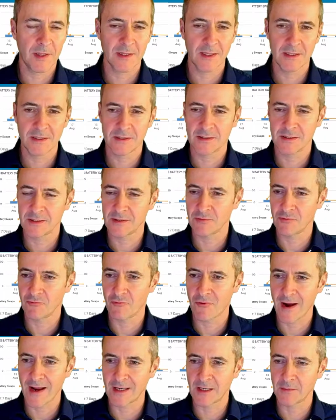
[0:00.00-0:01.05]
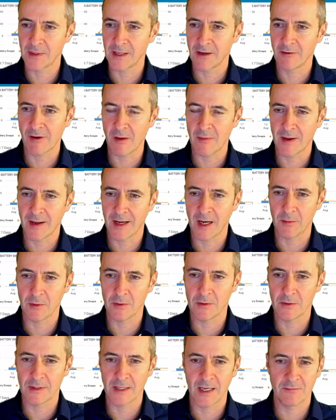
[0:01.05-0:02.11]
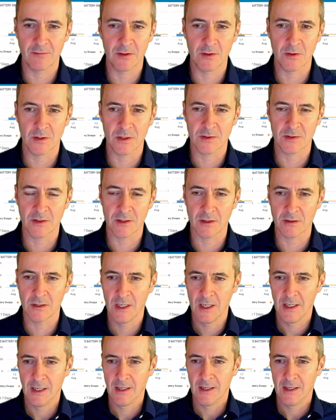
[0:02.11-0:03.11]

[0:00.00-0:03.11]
but let's just randomly grab a couple and have a look. So